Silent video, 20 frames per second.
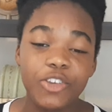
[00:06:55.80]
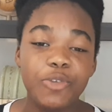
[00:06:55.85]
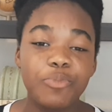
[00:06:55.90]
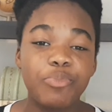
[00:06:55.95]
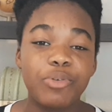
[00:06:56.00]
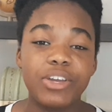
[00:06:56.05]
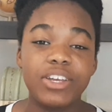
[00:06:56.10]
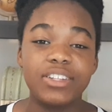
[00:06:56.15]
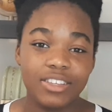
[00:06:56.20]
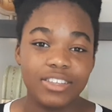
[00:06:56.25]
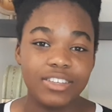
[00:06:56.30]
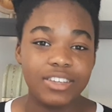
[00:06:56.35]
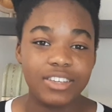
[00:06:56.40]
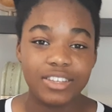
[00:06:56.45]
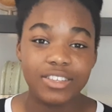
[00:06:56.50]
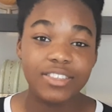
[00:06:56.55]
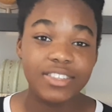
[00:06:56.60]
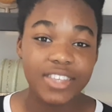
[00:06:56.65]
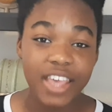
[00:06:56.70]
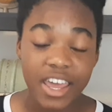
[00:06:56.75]

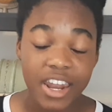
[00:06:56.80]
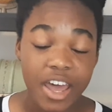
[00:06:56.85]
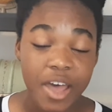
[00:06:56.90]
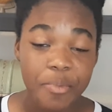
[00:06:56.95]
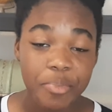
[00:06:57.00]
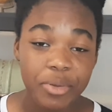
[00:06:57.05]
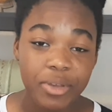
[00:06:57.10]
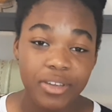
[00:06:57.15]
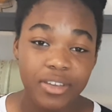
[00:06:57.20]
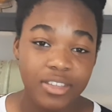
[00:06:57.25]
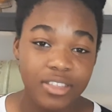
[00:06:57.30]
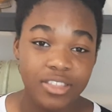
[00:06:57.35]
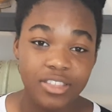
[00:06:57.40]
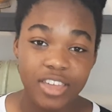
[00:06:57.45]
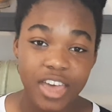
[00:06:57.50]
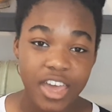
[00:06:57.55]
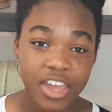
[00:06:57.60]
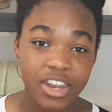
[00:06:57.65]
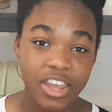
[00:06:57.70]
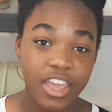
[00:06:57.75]
fingerprint set up,
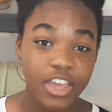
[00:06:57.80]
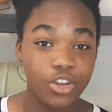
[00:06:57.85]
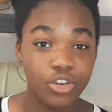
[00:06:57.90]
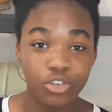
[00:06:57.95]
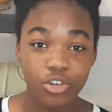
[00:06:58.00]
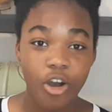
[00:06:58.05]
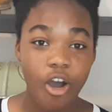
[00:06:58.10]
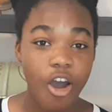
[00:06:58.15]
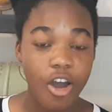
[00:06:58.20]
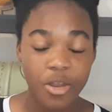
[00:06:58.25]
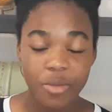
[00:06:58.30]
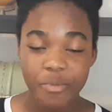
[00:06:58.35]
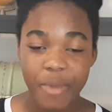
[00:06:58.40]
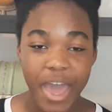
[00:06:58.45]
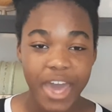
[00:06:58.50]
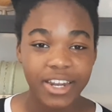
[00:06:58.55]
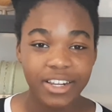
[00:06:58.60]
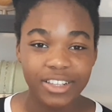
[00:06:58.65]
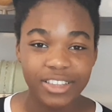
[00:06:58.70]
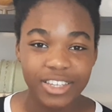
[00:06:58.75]
then it'll
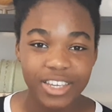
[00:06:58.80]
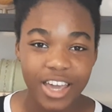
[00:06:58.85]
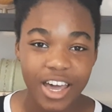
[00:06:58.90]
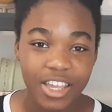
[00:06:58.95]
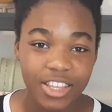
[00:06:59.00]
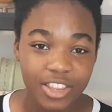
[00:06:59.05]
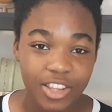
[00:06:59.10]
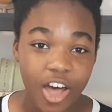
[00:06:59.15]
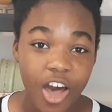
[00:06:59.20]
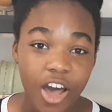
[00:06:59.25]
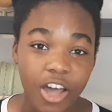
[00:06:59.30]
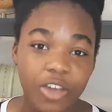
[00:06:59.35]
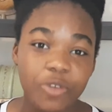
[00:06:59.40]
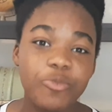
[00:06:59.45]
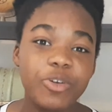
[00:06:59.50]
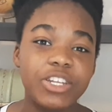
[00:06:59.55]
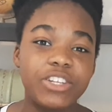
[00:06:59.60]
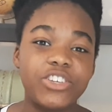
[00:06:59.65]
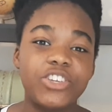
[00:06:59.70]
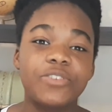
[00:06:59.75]
automatically
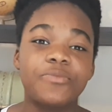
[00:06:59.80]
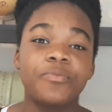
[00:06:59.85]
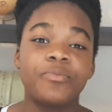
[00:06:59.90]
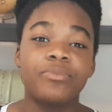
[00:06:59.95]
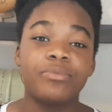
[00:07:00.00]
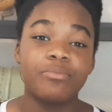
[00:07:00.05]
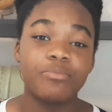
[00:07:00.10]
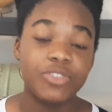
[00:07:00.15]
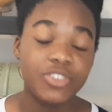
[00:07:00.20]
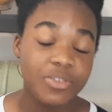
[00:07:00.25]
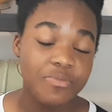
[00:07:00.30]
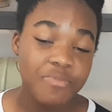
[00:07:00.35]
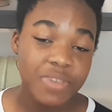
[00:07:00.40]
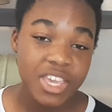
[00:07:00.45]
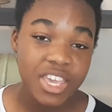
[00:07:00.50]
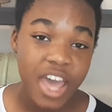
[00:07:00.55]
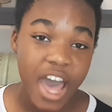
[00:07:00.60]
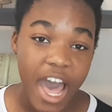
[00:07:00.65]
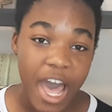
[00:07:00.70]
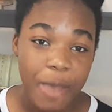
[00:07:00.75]
unlock, which to
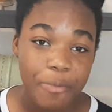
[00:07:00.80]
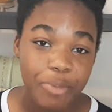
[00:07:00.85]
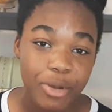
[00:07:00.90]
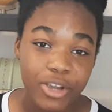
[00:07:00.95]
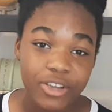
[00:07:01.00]
me, I